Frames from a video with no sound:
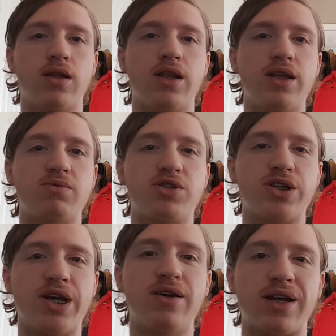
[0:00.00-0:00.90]
and that's what you're
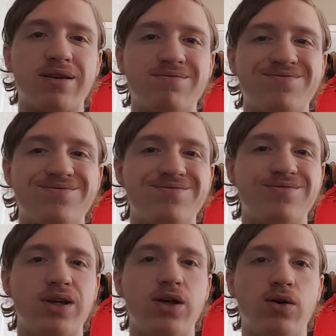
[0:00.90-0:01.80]
hearing.
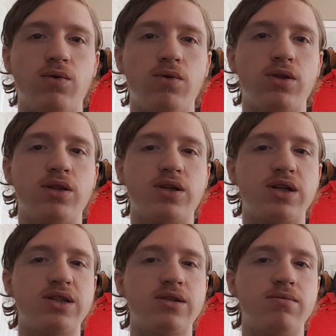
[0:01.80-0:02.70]

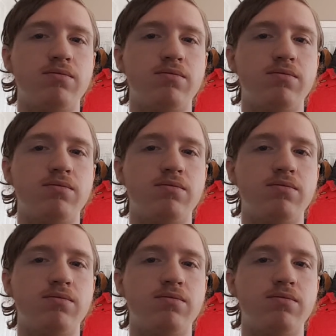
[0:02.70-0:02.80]
Because